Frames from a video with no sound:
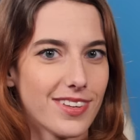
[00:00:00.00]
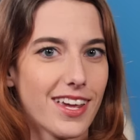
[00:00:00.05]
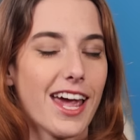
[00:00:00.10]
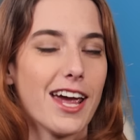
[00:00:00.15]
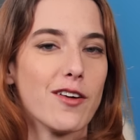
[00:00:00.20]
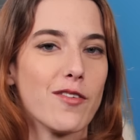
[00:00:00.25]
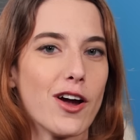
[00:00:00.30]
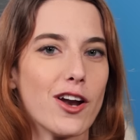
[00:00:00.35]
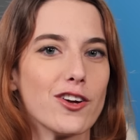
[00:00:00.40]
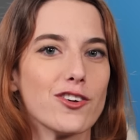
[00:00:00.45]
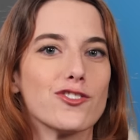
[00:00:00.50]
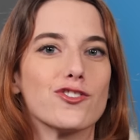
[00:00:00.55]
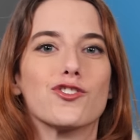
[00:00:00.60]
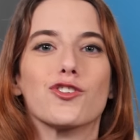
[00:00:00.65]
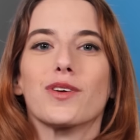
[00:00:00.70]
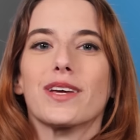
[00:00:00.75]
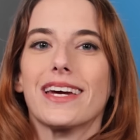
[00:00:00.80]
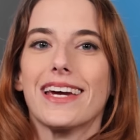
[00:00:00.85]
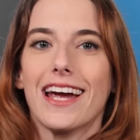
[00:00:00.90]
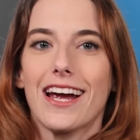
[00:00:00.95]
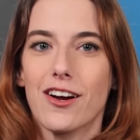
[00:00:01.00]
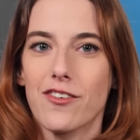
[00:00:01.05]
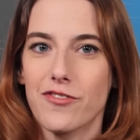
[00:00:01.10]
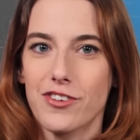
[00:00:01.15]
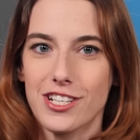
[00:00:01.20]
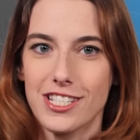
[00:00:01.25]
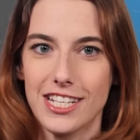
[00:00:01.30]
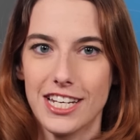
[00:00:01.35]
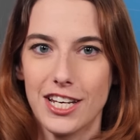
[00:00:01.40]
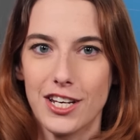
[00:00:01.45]
Hey runners, Julia here for
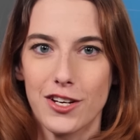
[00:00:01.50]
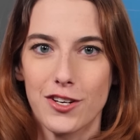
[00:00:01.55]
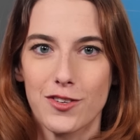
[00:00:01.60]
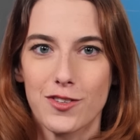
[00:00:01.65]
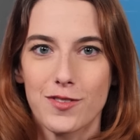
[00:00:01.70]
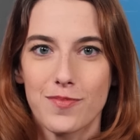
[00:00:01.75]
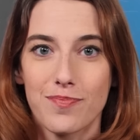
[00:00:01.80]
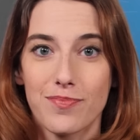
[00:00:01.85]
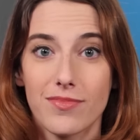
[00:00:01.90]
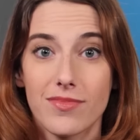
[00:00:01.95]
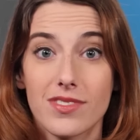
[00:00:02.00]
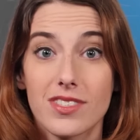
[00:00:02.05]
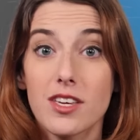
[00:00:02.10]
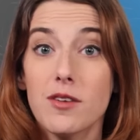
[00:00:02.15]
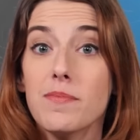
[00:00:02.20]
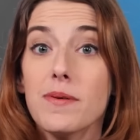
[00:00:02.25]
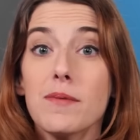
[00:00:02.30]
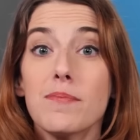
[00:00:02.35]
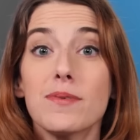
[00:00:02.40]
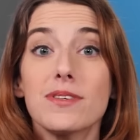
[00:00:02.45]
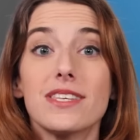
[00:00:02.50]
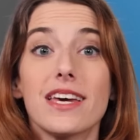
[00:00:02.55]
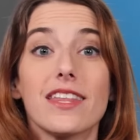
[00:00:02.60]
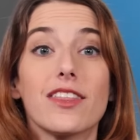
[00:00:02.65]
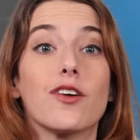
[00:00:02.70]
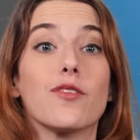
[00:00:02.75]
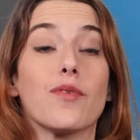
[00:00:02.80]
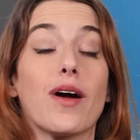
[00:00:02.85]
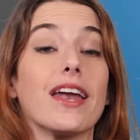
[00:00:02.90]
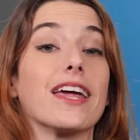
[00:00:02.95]
DNews. Some people say
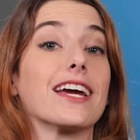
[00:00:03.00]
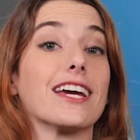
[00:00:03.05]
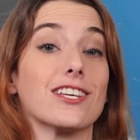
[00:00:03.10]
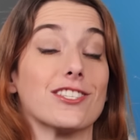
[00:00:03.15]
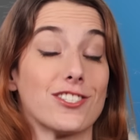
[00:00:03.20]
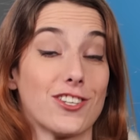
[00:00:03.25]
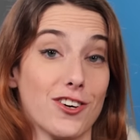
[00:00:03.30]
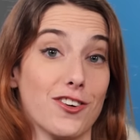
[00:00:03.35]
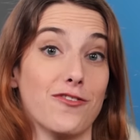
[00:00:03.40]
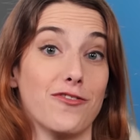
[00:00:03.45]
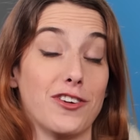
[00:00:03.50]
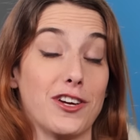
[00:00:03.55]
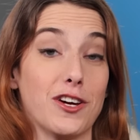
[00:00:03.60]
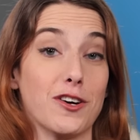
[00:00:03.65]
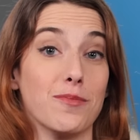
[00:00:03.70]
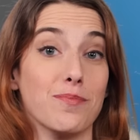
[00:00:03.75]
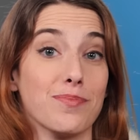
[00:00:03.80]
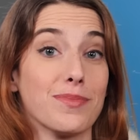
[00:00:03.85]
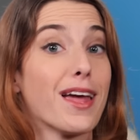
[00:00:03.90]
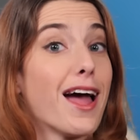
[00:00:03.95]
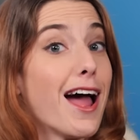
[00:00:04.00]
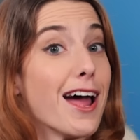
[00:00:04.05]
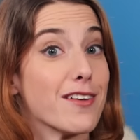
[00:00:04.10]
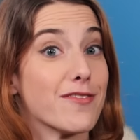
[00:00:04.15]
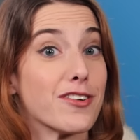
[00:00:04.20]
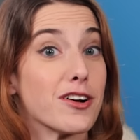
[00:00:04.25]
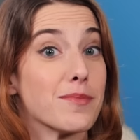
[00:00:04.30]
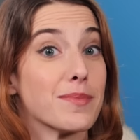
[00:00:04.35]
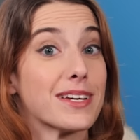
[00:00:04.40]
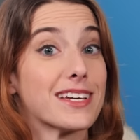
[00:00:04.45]
that running is good for you. I
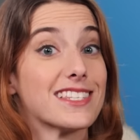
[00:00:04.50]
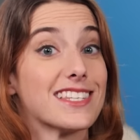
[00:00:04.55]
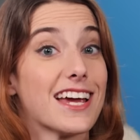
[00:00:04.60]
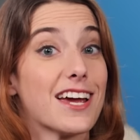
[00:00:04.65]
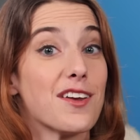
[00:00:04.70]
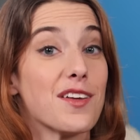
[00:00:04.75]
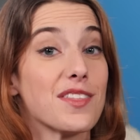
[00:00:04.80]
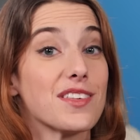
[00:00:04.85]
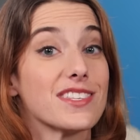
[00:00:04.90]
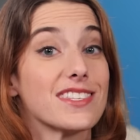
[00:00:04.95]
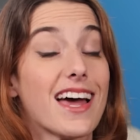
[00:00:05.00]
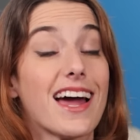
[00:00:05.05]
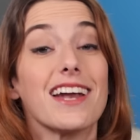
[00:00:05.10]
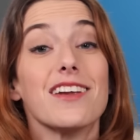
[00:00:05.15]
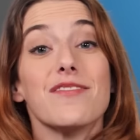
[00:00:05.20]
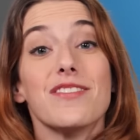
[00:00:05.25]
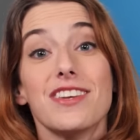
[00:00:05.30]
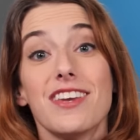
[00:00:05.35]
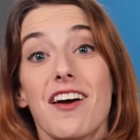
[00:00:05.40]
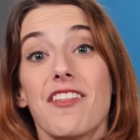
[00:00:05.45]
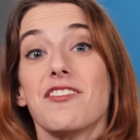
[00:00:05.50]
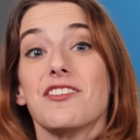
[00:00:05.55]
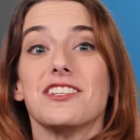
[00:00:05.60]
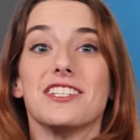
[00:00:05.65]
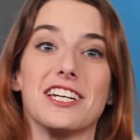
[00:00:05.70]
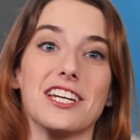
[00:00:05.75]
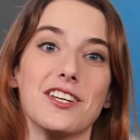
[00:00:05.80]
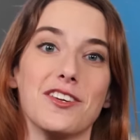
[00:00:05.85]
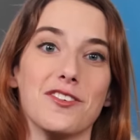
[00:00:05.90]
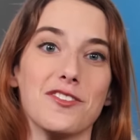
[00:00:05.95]
firmly stand on the side of another
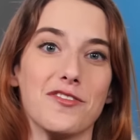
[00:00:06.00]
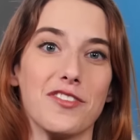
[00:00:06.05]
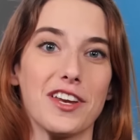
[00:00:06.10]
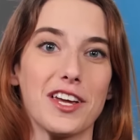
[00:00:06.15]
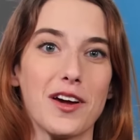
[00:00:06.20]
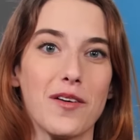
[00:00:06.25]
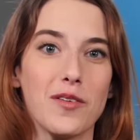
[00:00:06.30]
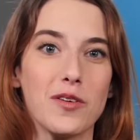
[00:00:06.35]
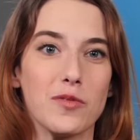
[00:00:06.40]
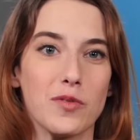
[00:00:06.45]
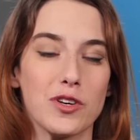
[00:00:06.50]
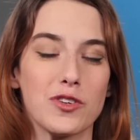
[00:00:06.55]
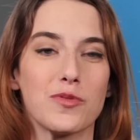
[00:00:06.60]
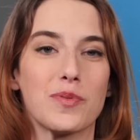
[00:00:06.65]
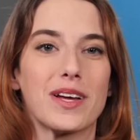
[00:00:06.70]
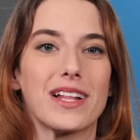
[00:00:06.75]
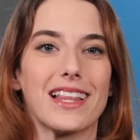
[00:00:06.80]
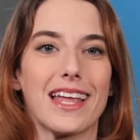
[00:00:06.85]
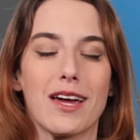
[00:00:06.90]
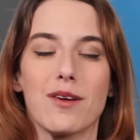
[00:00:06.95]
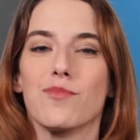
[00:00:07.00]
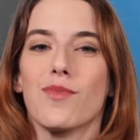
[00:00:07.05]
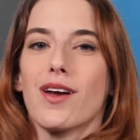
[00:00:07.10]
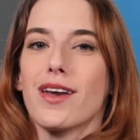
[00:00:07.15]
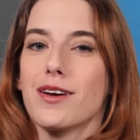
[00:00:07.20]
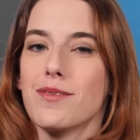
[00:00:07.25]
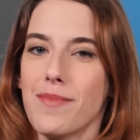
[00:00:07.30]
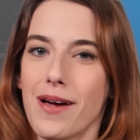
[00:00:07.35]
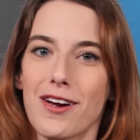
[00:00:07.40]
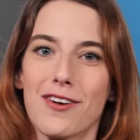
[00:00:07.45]
DNews video in which we claim
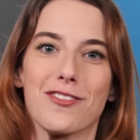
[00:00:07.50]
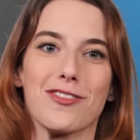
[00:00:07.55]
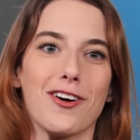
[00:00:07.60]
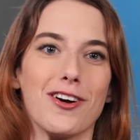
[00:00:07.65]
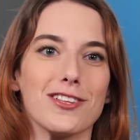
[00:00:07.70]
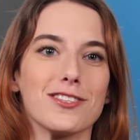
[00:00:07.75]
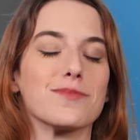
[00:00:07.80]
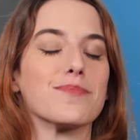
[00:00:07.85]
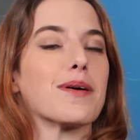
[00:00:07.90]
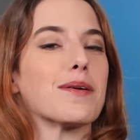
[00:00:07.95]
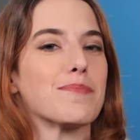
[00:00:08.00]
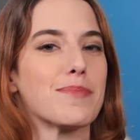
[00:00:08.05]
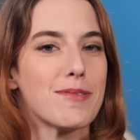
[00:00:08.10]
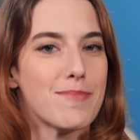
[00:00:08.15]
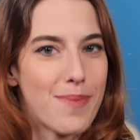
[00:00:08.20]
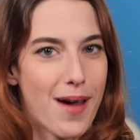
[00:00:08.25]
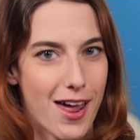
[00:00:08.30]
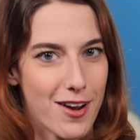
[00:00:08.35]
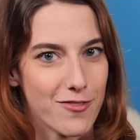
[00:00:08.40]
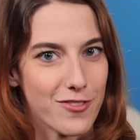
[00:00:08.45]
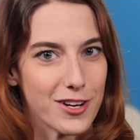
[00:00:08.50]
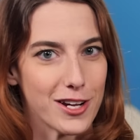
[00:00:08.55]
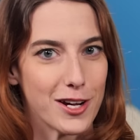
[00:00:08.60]
running marathons might be bad for